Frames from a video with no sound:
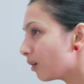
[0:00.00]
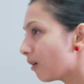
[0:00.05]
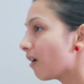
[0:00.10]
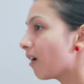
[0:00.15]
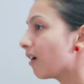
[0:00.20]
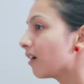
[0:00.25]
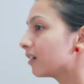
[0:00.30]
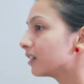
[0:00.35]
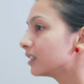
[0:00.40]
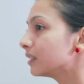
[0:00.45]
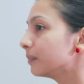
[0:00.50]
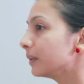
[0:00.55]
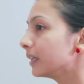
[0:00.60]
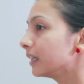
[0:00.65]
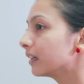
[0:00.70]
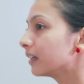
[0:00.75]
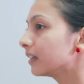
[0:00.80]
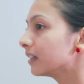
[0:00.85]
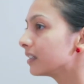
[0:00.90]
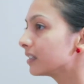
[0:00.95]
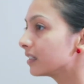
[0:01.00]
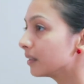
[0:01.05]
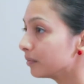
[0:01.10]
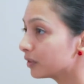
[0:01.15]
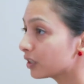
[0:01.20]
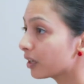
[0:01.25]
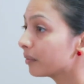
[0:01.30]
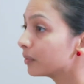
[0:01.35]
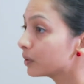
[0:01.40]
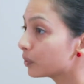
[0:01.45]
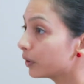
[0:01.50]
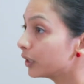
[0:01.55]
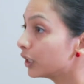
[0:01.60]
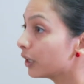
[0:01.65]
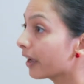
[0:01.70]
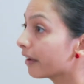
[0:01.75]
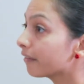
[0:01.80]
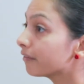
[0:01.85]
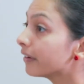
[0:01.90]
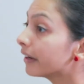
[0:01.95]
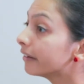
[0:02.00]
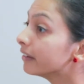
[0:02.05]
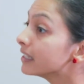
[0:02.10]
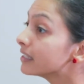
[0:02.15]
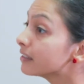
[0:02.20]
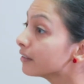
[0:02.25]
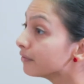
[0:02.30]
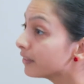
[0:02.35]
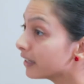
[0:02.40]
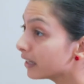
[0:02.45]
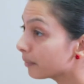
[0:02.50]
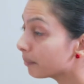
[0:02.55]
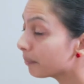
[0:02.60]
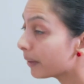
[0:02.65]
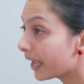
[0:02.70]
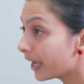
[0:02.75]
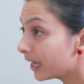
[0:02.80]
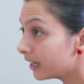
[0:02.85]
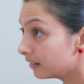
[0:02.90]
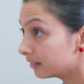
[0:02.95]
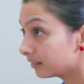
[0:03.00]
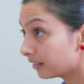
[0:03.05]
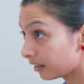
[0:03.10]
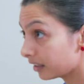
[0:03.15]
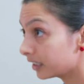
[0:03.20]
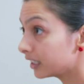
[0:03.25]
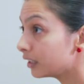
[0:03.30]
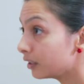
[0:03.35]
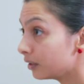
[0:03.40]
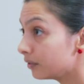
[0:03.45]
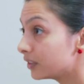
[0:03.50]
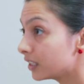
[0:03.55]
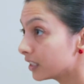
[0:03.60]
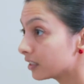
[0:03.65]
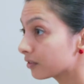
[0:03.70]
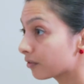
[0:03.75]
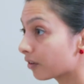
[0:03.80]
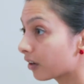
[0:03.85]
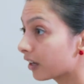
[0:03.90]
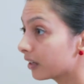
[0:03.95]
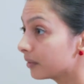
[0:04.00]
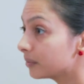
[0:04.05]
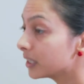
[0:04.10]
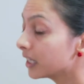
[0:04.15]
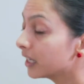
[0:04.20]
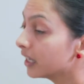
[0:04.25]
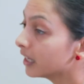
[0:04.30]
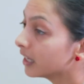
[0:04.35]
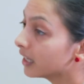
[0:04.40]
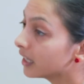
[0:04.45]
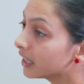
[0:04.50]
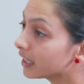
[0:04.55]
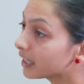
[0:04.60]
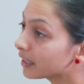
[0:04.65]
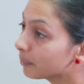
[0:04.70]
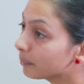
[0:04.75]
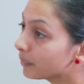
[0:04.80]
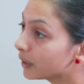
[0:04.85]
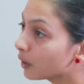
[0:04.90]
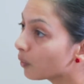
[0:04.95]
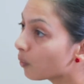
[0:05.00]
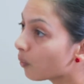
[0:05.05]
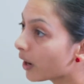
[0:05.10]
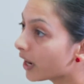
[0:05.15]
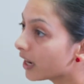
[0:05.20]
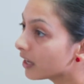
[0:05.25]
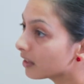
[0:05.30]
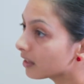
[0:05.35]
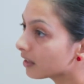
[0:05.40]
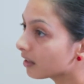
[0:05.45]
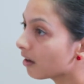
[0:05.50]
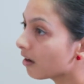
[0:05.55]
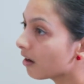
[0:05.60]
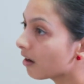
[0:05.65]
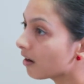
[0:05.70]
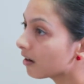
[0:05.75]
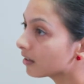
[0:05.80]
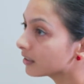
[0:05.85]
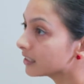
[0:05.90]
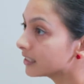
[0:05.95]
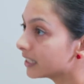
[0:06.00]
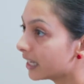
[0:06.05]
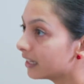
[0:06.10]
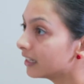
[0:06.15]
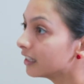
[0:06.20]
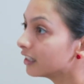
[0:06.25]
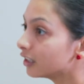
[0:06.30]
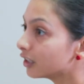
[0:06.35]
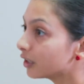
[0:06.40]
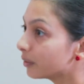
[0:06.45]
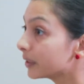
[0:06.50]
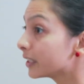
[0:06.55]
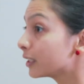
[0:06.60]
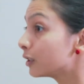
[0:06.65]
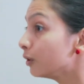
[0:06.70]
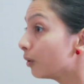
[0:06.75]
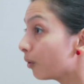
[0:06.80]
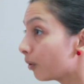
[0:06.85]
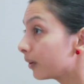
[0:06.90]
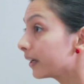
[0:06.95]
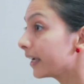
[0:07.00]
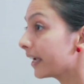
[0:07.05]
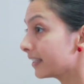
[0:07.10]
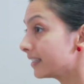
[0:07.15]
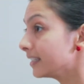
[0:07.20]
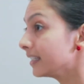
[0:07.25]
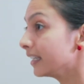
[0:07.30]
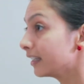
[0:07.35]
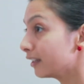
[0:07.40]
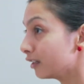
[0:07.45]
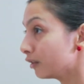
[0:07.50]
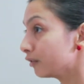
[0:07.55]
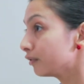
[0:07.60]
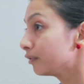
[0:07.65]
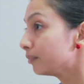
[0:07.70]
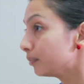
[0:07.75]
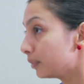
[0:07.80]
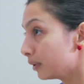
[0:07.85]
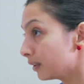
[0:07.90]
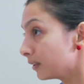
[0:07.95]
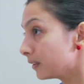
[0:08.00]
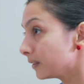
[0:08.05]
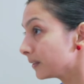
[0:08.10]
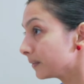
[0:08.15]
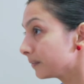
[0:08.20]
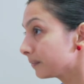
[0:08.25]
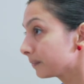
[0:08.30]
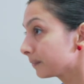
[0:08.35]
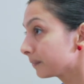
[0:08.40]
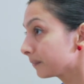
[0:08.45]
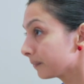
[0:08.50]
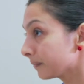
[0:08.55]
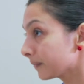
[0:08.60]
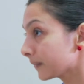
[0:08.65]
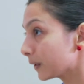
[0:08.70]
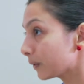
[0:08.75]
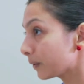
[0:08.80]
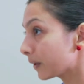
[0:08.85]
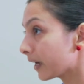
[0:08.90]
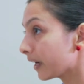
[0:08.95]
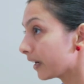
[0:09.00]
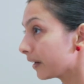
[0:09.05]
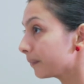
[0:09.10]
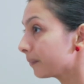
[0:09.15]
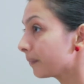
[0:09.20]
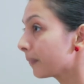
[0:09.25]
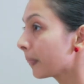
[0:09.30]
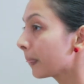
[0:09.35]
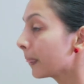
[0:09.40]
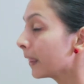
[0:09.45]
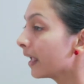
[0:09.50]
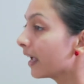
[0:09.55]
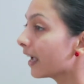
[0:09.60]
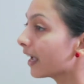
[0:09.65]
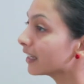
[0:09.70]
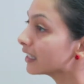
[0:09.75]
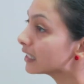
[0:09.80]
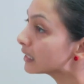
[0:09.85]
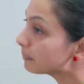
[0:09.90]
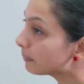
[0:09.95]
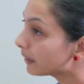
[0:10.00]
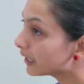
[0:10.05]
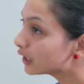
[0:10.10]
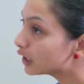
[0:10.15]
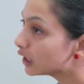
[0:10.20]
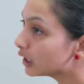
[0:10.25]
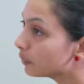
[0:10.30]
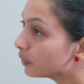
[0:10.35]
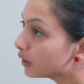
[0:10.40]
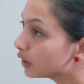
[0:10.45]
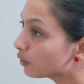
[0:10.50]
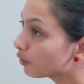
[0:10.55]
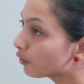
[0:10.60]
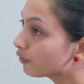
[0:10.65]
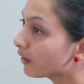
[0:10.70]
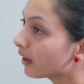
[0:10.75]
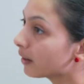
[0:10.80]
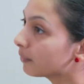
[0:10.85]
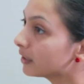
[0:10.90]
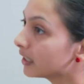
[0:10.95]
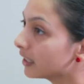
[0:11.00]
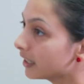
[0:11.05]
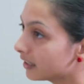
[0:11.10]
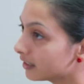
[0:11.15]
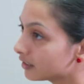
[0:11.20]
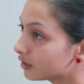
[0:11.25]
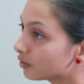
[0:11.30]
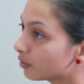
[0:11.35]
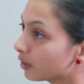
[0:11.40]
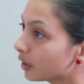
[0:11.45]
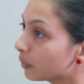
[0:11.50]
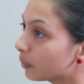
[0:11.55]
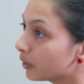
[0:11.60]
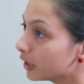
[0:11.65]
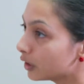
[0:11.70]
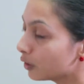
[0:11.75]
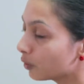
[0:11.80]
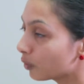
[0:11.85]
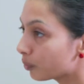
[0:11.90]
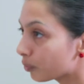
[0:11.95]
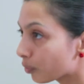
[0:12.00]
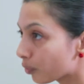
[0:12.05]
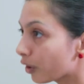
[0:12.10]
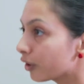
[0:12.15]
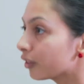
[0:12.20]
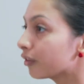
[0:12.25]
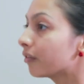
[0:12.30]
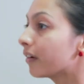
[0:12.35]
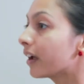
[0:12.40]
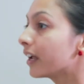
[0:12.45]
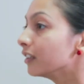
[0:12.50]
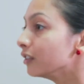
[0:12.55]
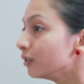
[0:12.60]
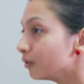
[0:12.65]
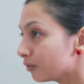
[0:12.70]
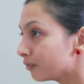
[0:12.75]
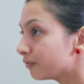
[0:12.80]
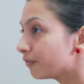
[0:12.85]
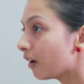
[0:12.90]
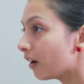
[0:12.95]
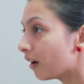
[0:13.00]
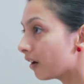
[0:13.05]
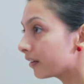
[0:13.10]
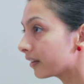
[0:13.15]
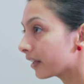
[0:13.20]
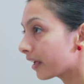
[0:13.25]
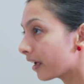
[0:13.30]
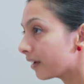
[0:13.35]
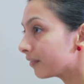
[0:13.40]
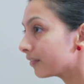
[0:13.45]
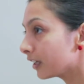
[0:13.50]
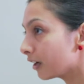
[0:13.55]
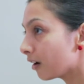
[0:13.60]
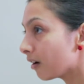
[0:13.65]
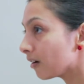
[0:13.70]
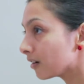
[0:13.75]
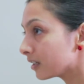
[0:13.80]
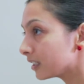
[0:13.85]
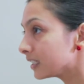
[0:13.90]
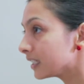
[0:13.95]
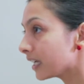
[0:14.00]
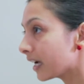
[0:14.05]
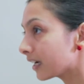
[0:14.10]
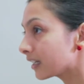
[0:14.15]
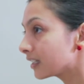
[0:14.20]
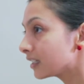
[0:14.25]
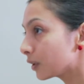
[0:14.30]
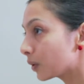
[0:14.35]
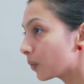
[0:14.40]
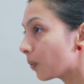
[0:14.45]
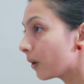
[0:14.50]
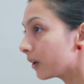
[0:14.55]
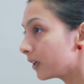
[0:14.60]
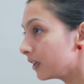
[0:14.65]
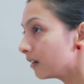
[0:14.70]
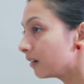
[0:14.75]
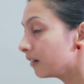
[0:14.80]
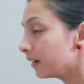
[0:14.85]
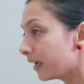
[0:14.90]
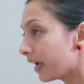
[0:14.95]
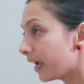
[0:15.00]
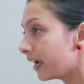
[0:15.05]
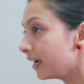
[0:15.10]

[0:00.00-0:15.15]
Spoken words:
your heart because sometimes when you have very severe pain, like you've described, it can be a way that the heart's telling you it's not getting enough blood. Okay. And especially with your family history, with your brother and your father having heart attacks at quite young